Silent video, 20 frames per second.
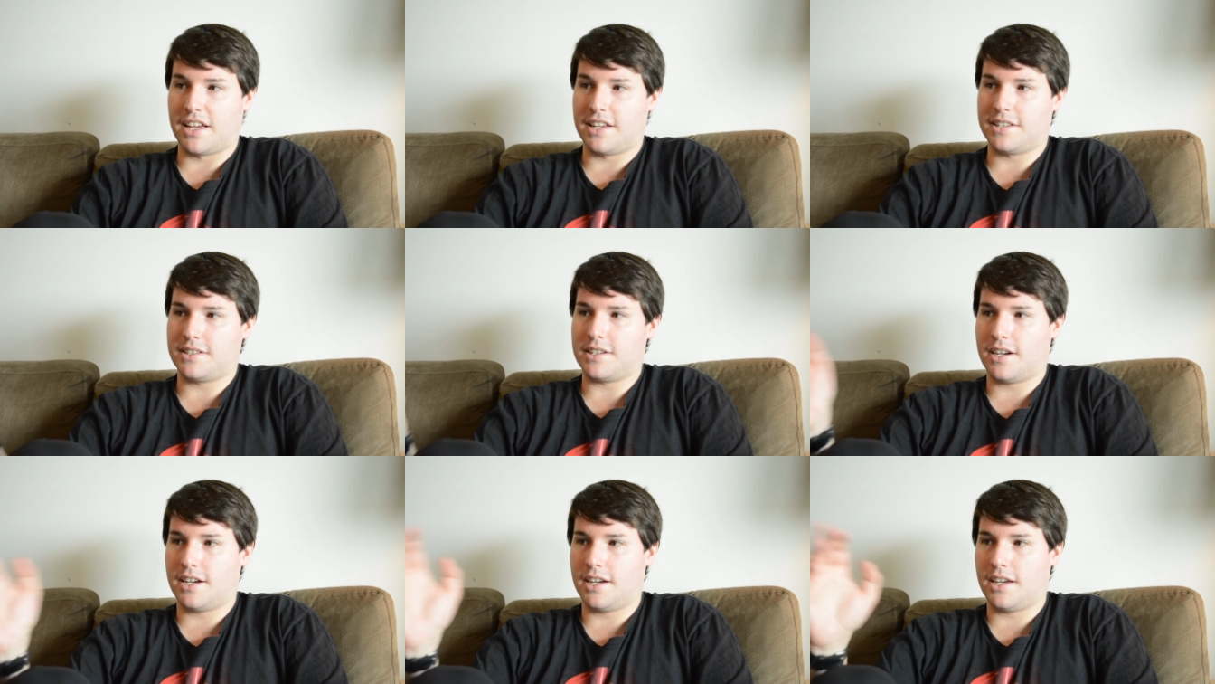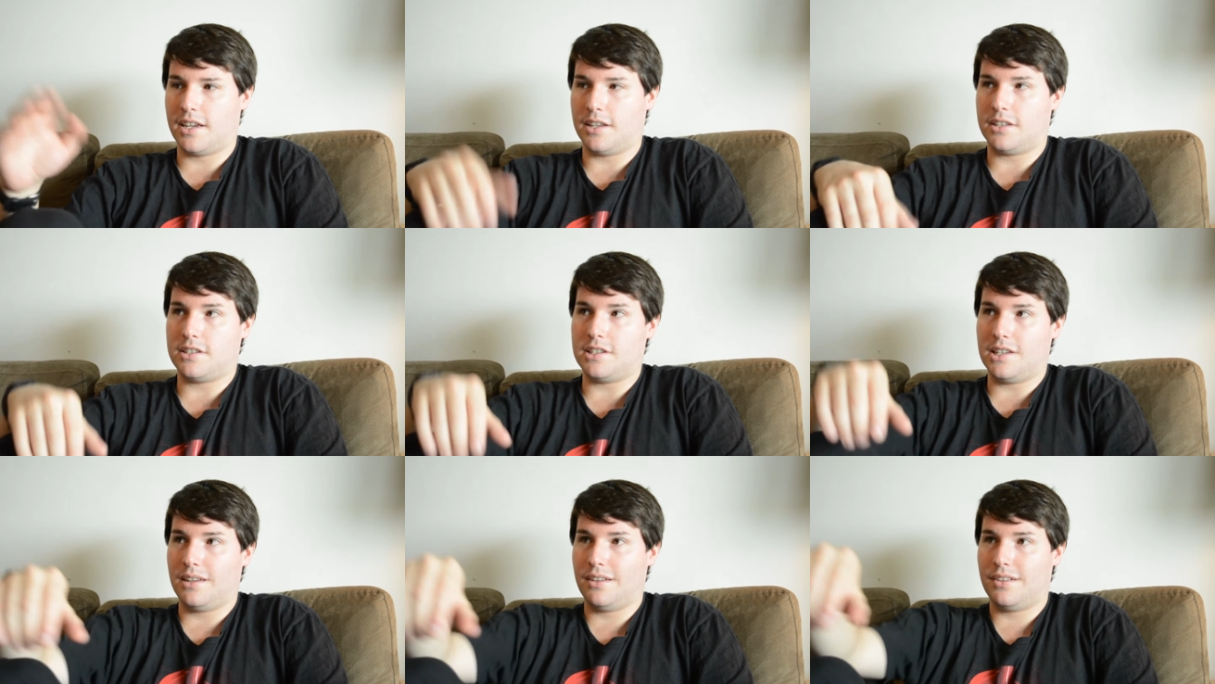as I
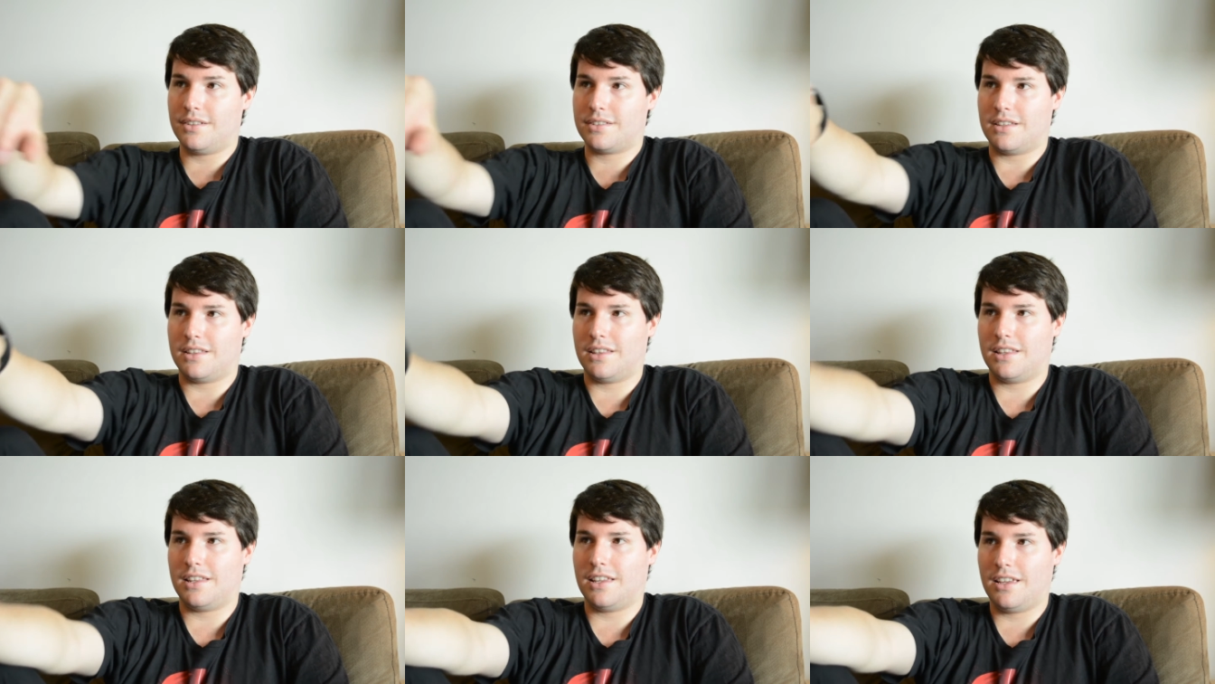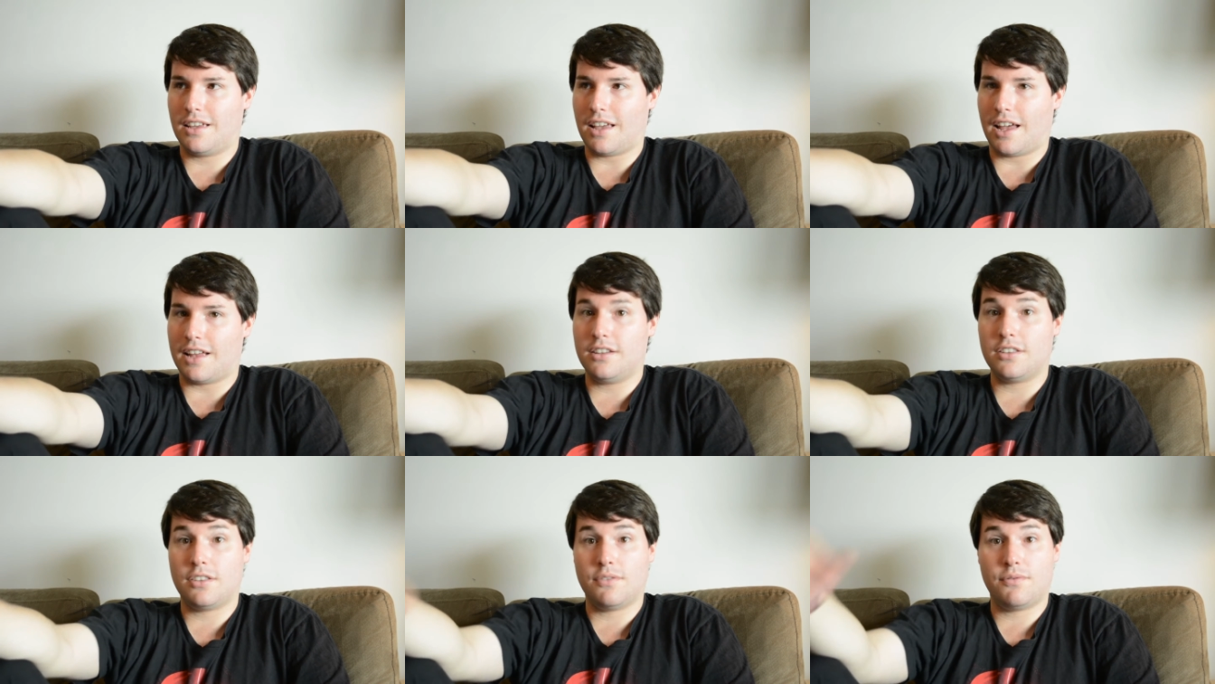teased in the
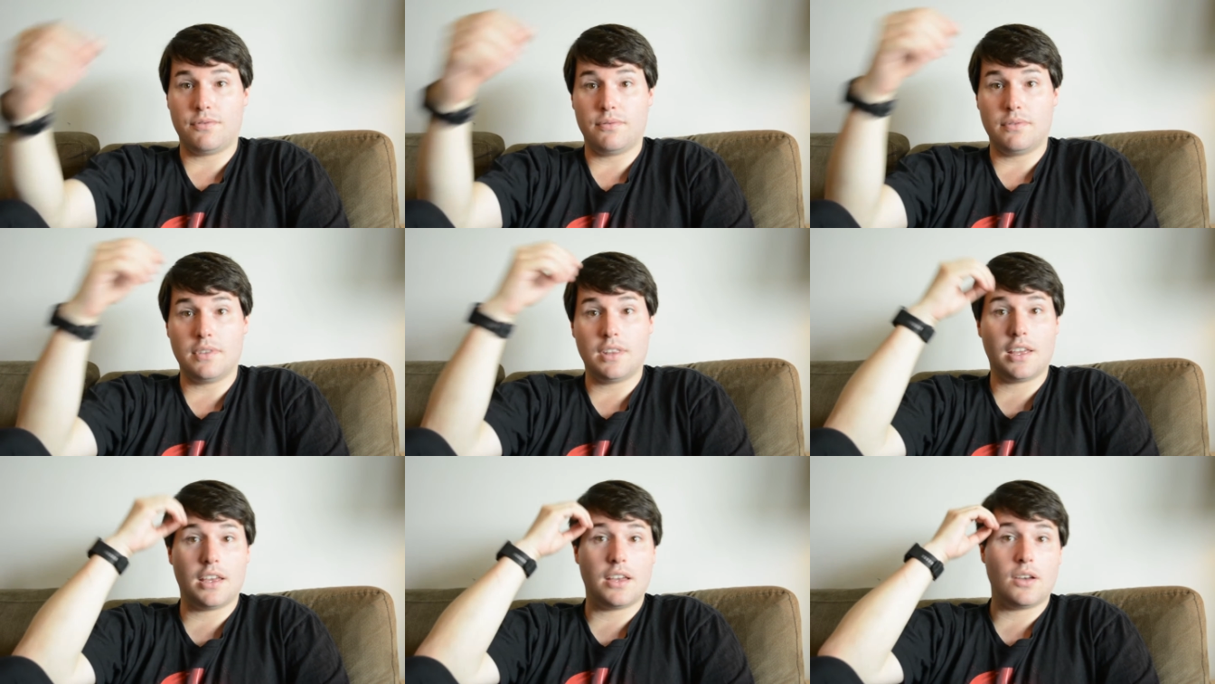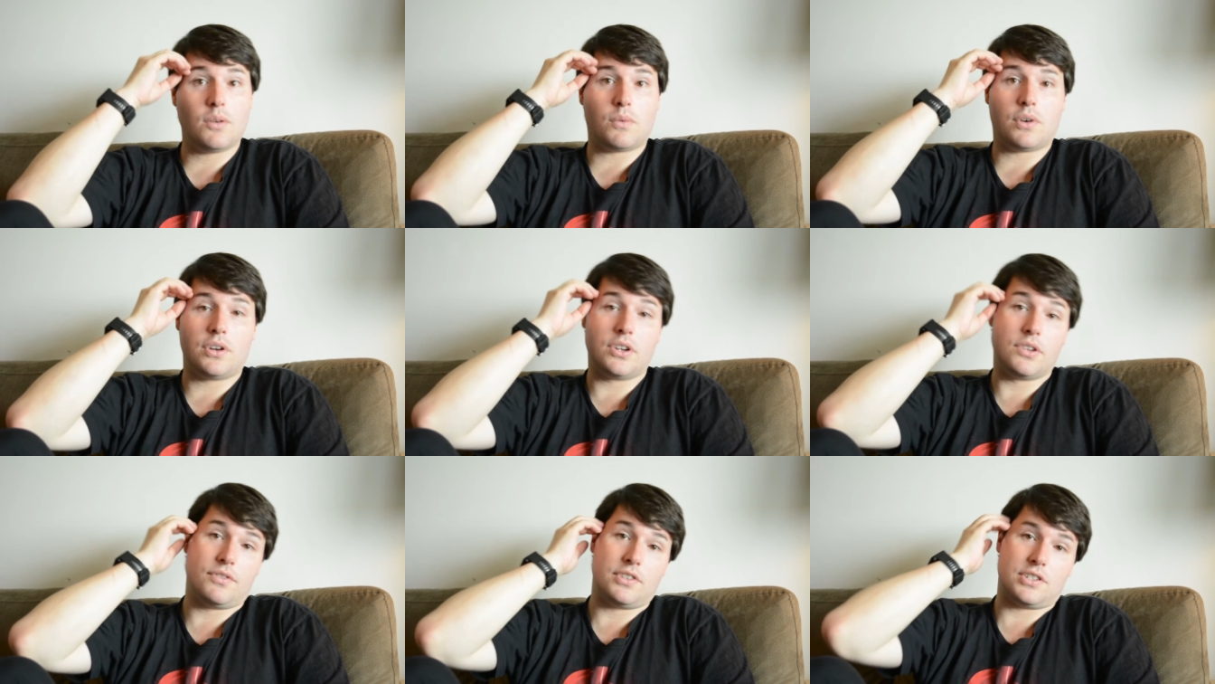end of the
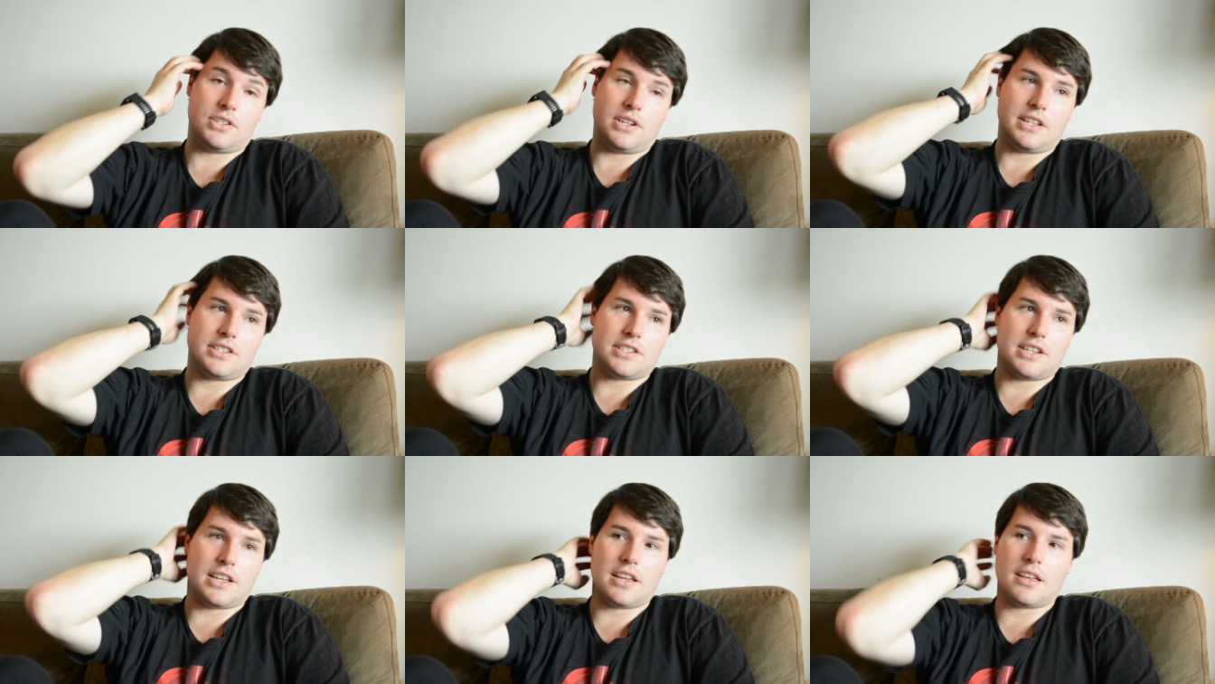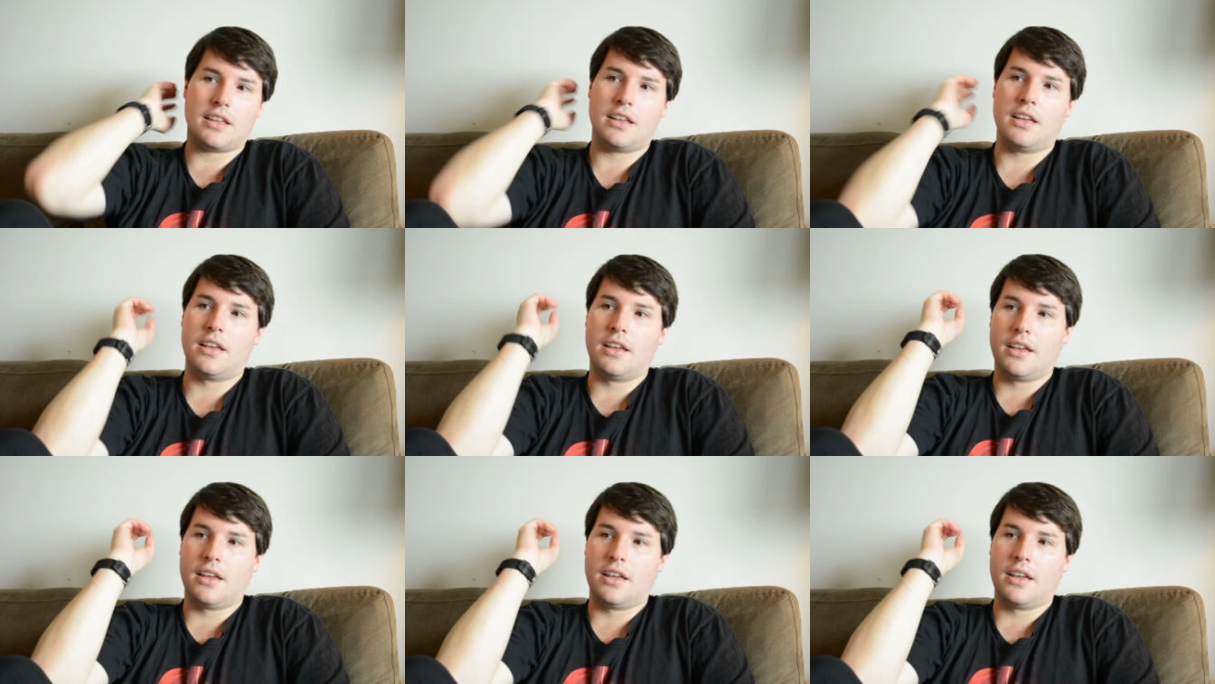WandaVision essay,